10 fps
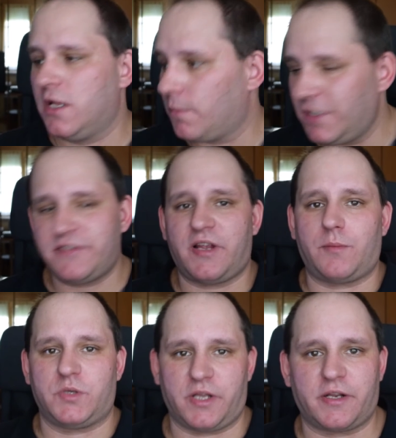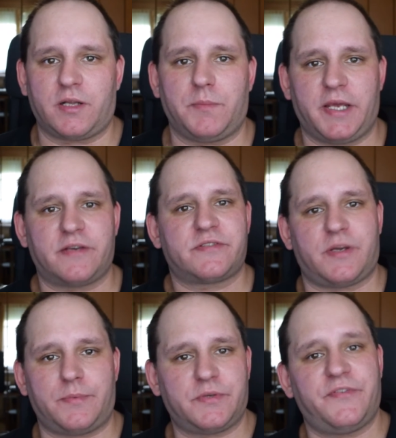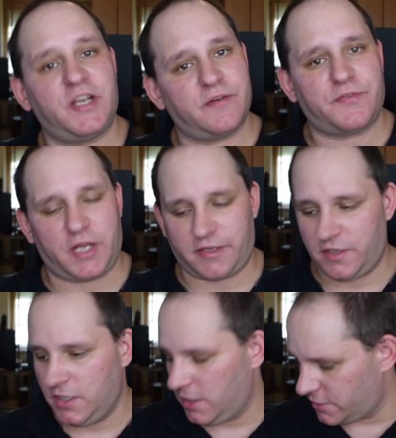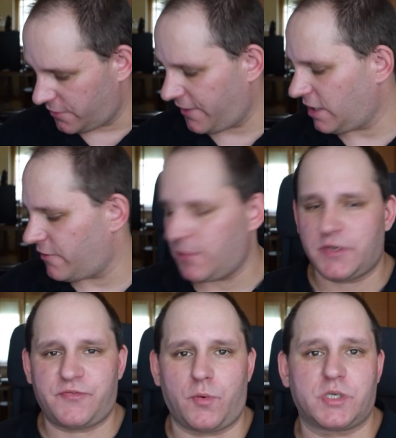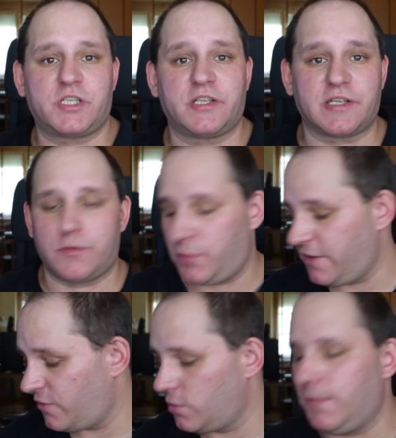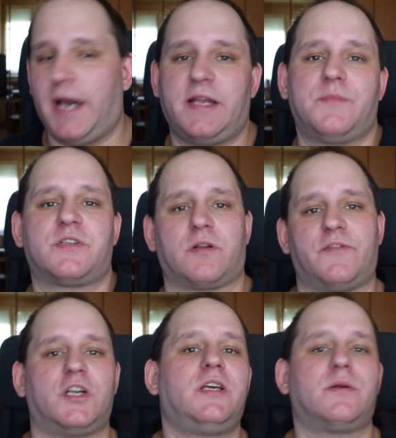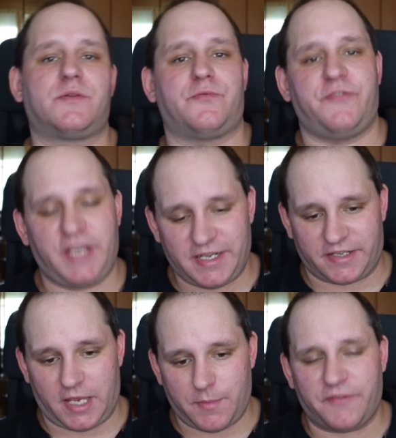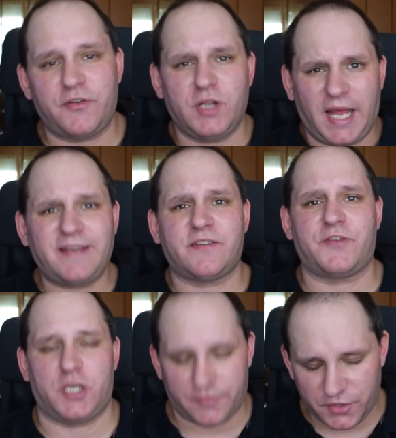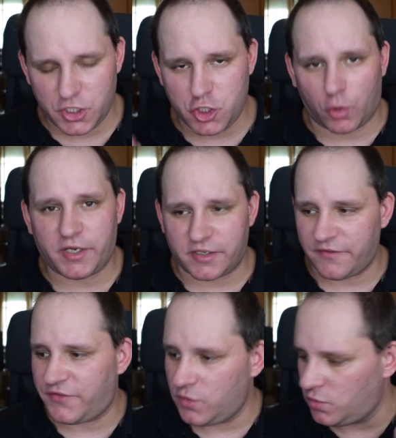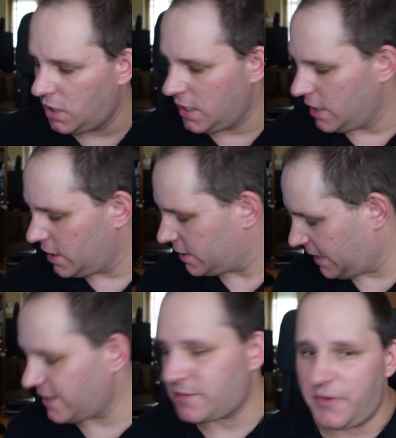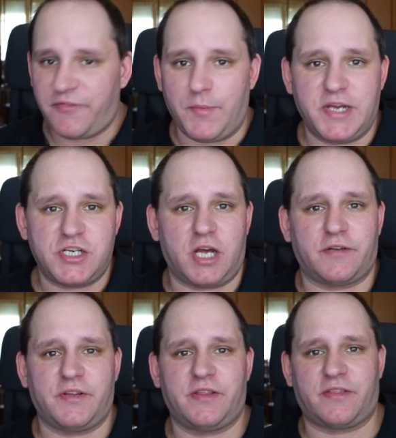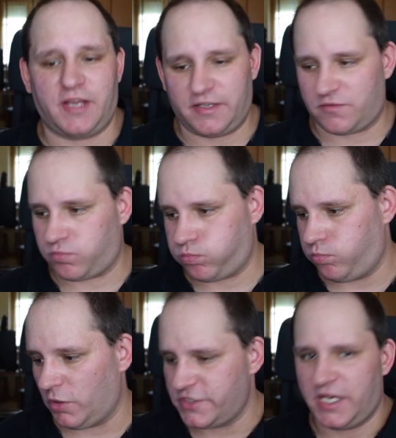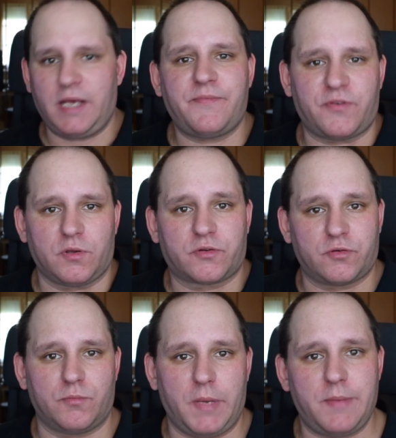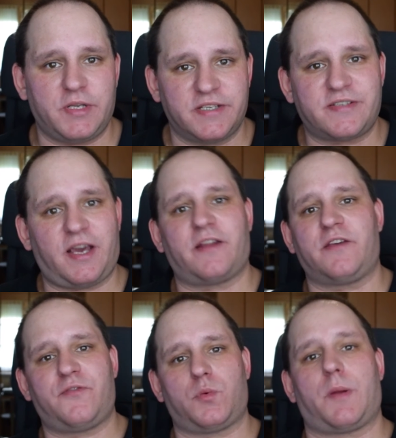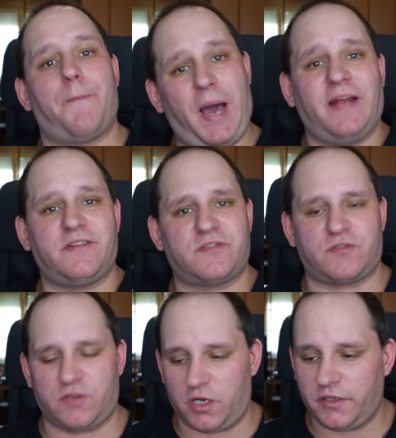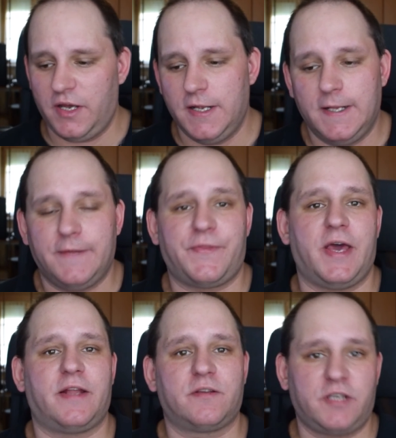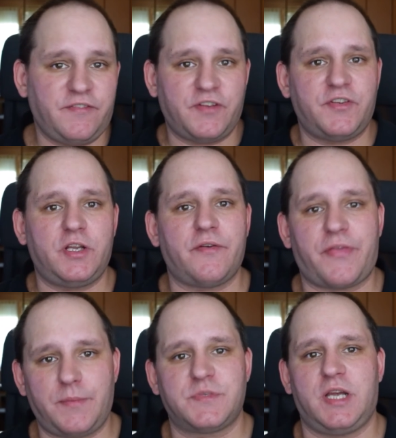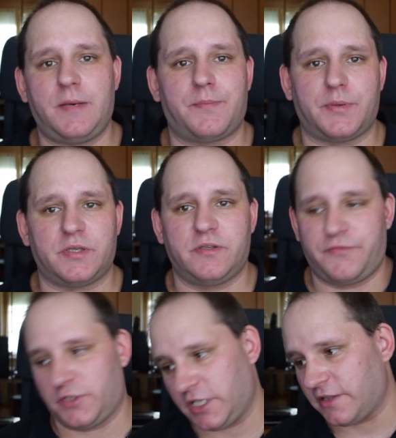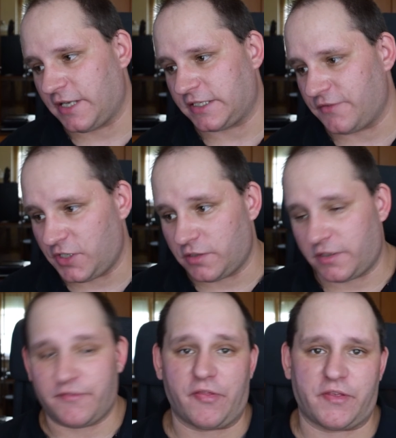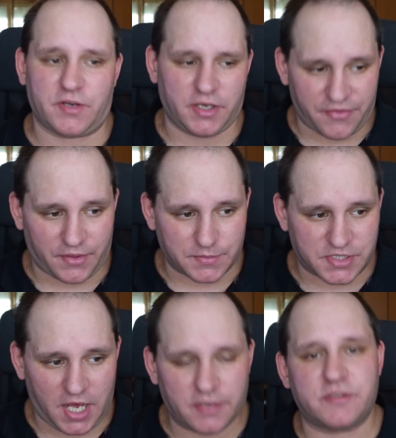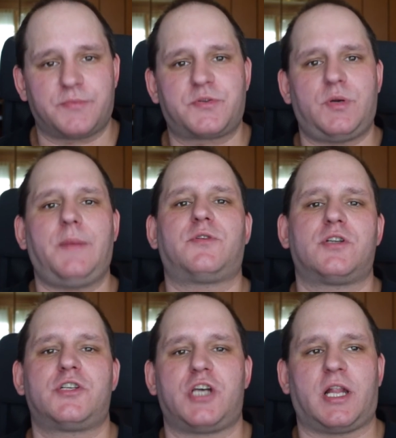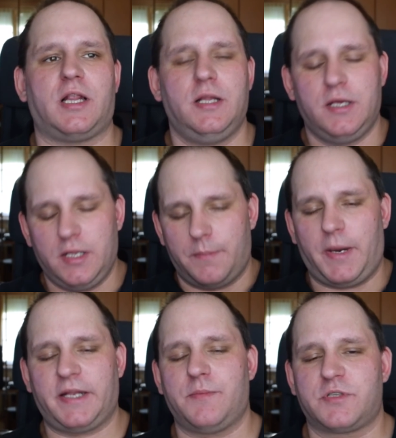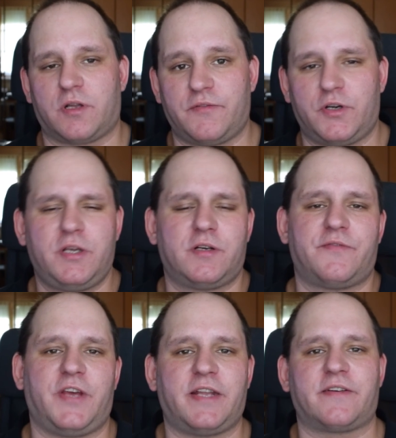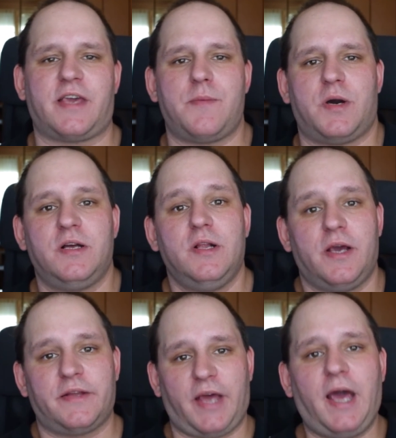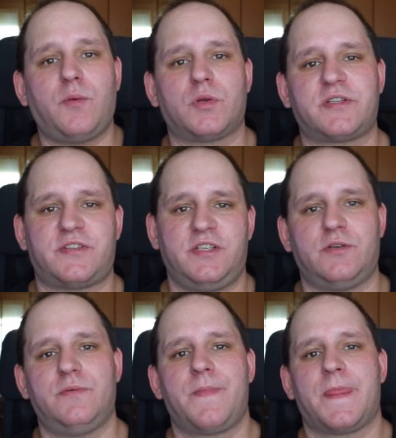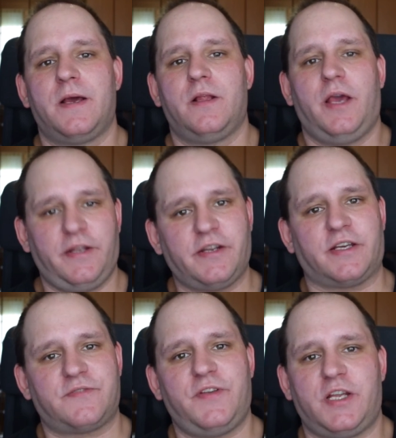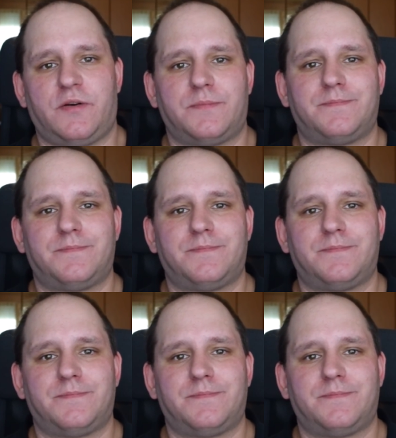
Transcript: please tell me, then I'll make a separate video for that. So thank you very much for watching this little review. My name is Oliver here at Vienna Gamer. If you liked the video, if you enjoyed it, if you got some information out of it that was helpful to maybe deciding if you want to buy this or not, then give the video a thumbs up. And if you didn't like the video, give it a thumbs down. Subscribe to the channel. My name is Oliver here at Vienna Gamer, and I will see you in the next video.